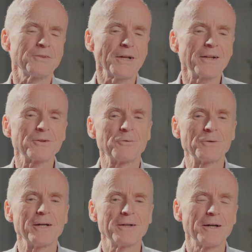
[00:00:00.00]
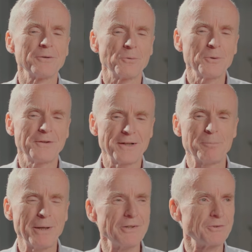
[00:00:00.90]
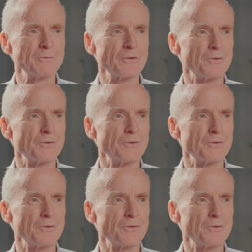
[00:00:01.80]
It started off, I, I always had a passion for